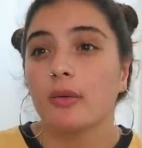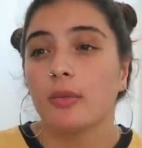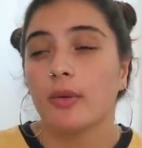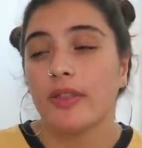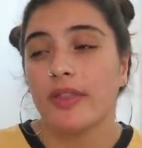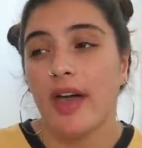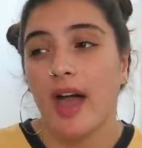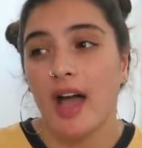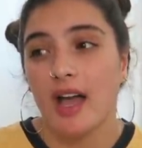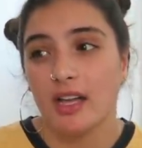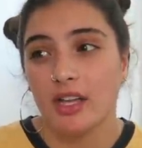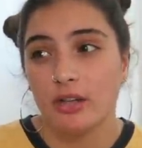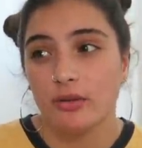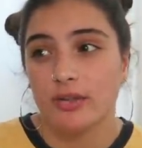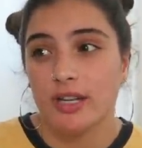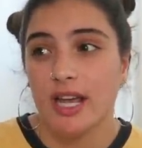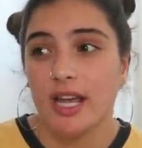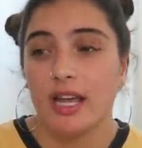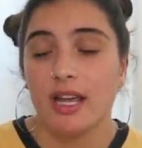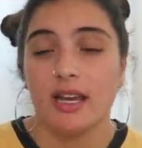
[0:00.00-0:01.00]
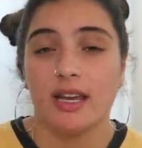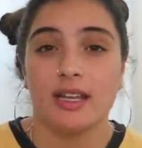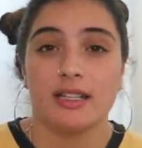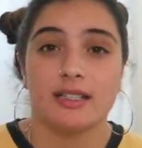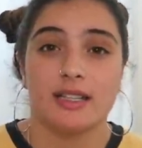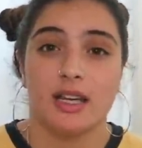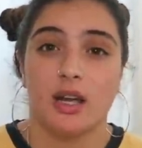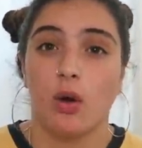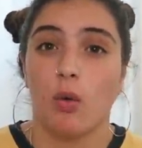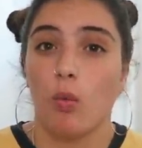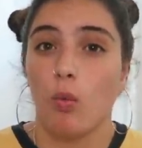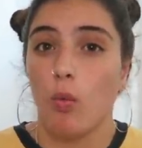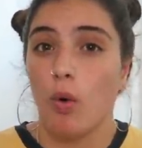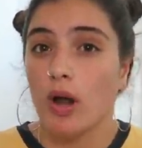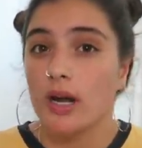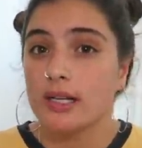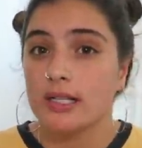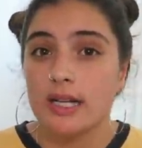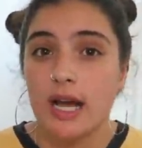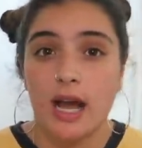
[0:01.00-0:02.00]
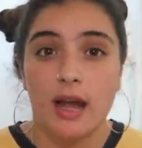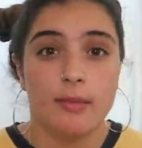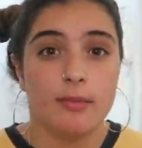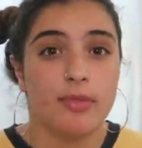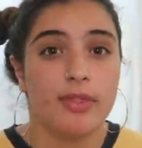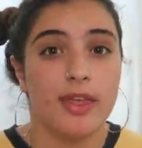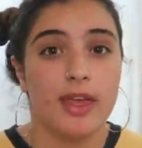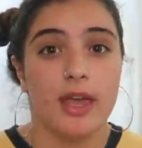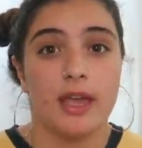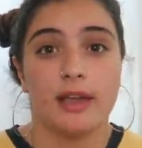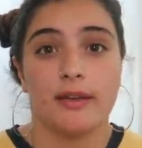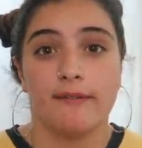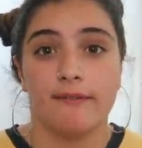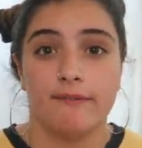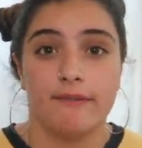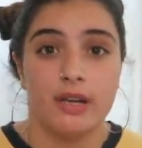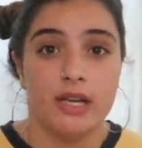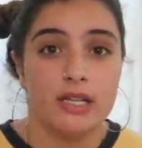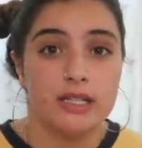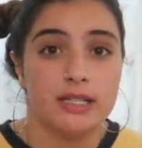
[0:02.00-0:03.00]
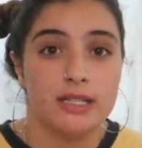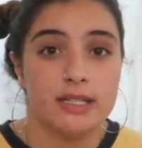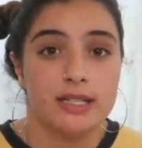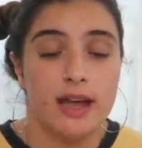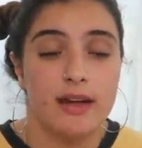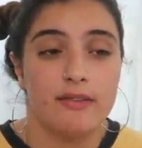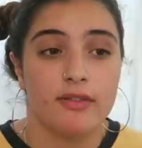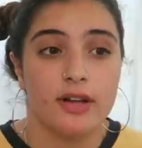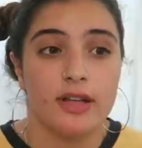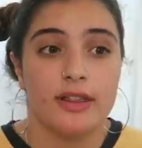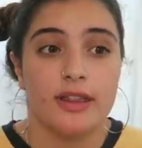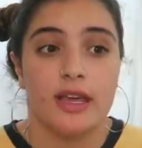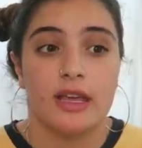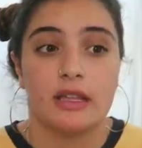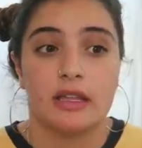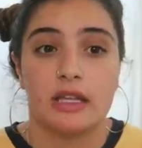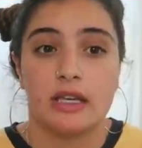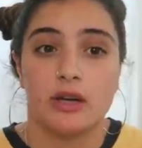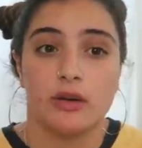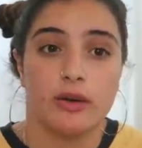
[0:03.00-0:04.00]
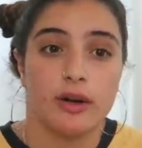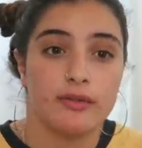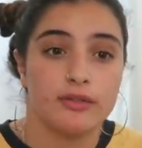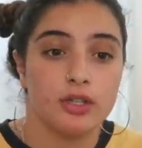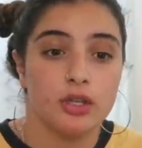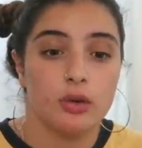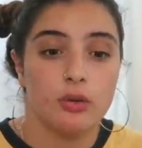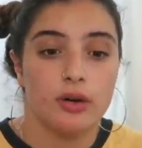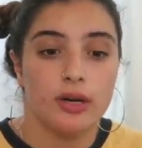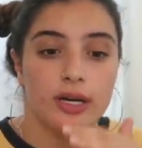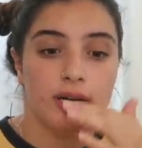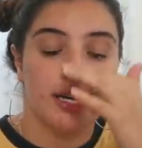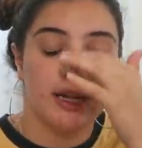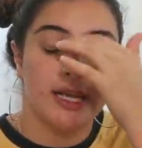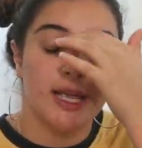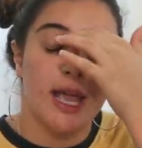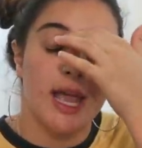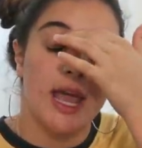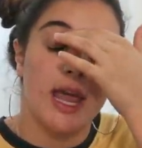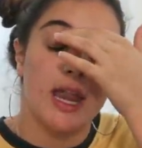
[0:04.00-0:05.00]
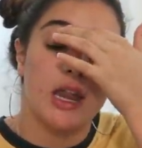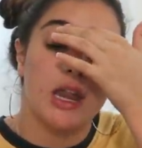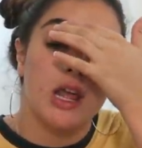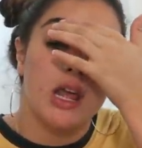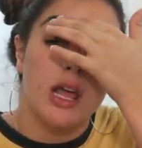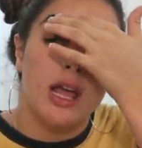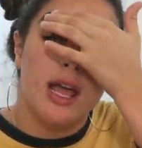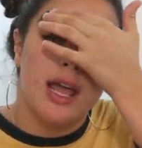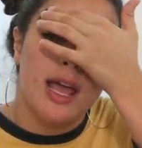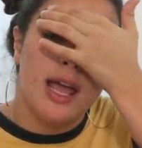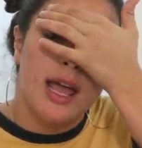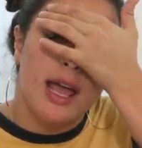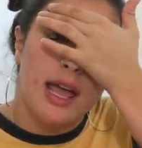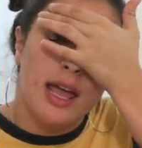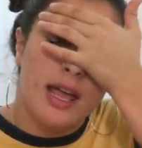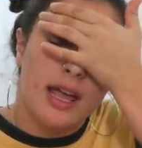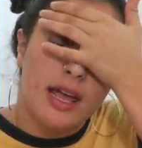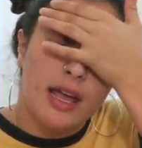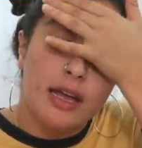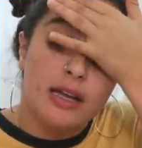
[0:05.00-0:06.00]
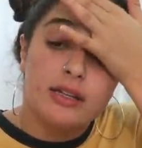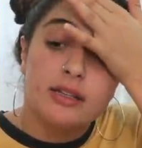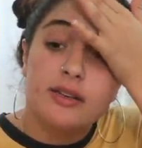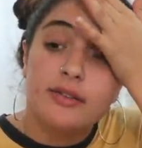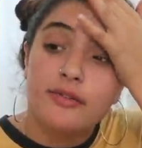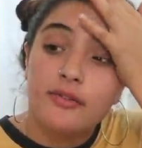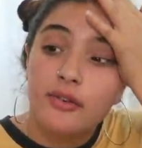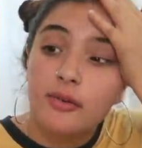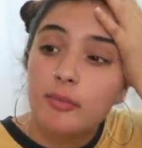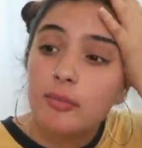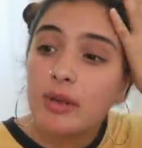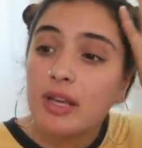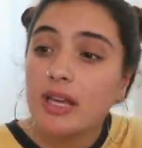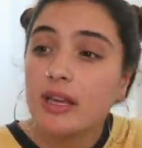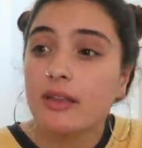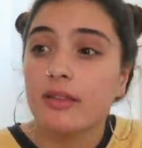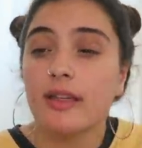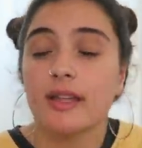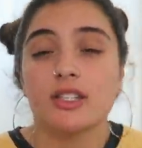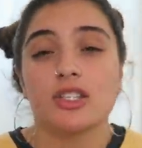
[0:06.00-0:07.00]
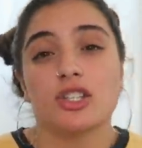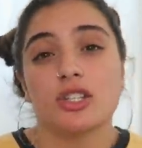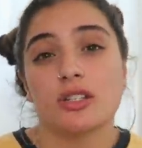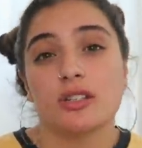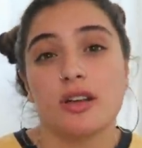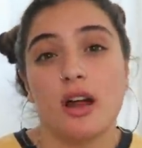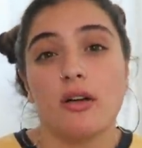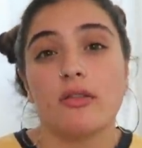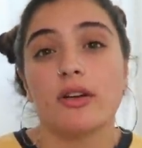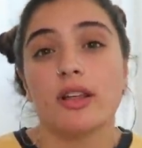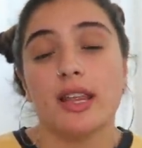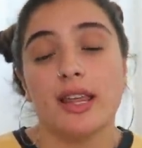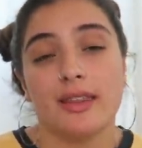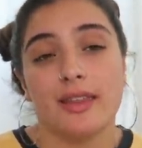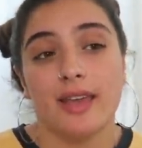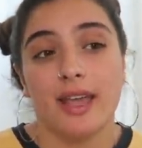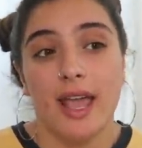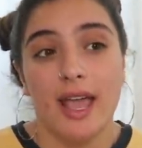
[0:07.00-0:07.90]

with Accutane, it's like a one-time thing, it fixes everything, they don't have to go on it again. And for me, that's just not really the